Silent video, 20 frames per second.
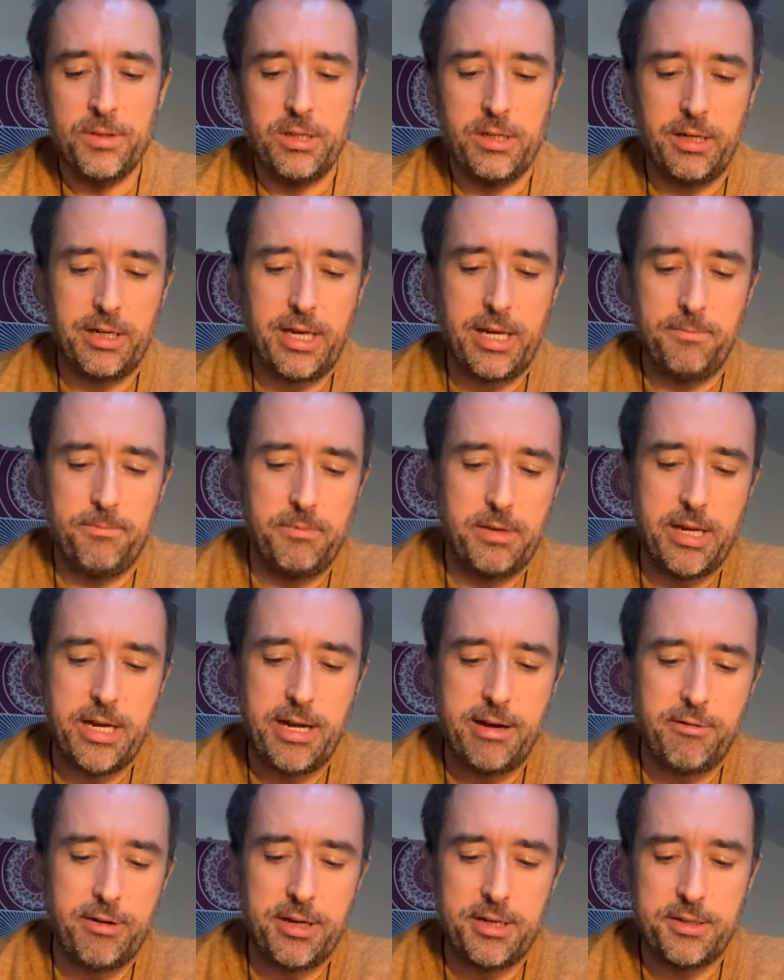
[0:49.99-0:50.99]
Okay,
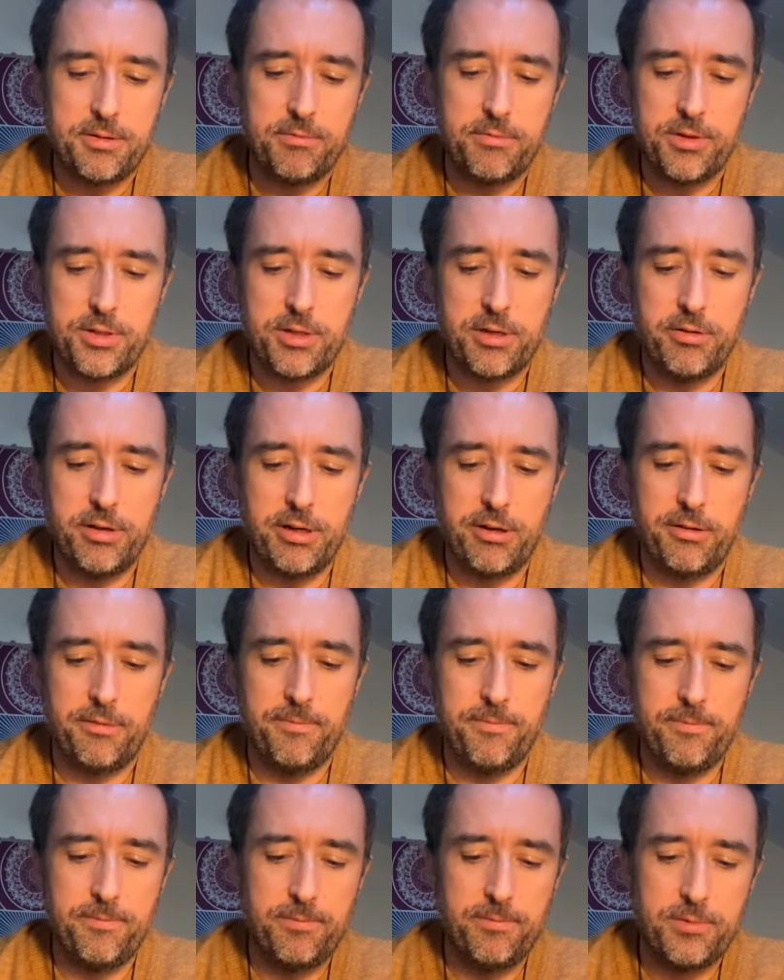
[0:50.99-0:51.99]
Aries, what's going on?
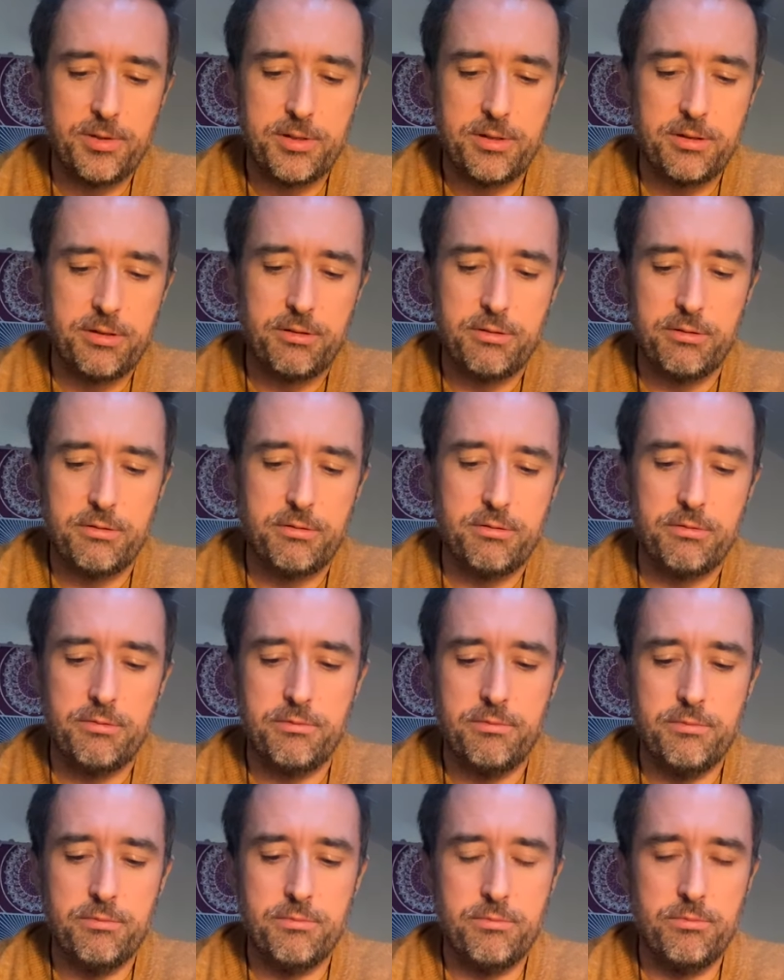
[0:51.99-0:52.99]
Let's do
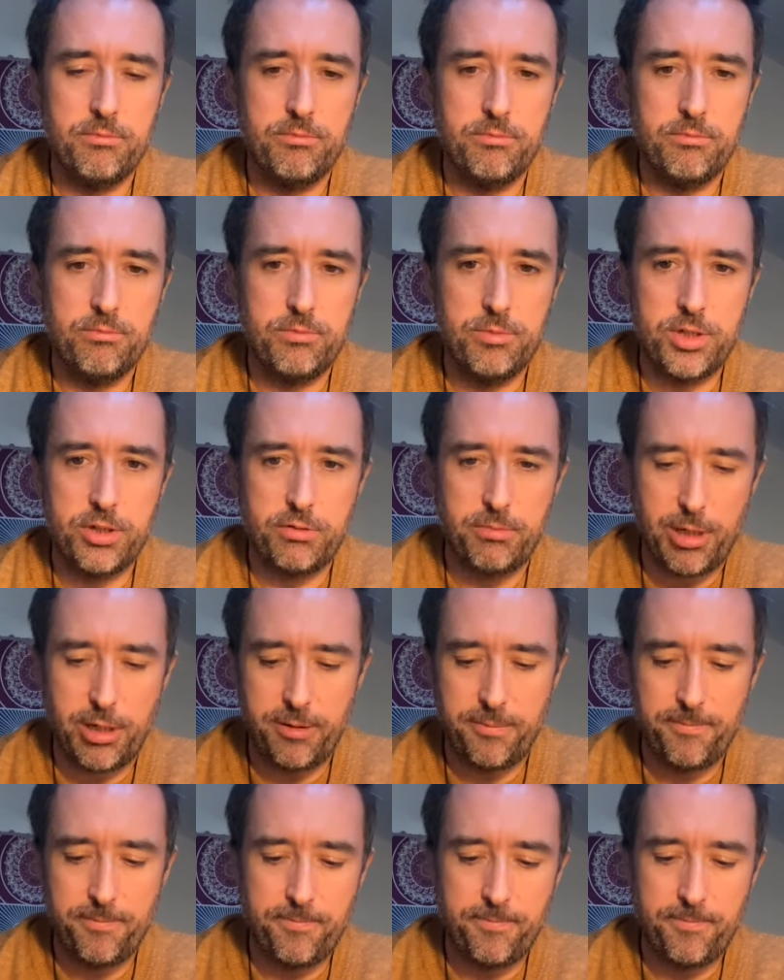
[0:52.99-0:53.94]
two more.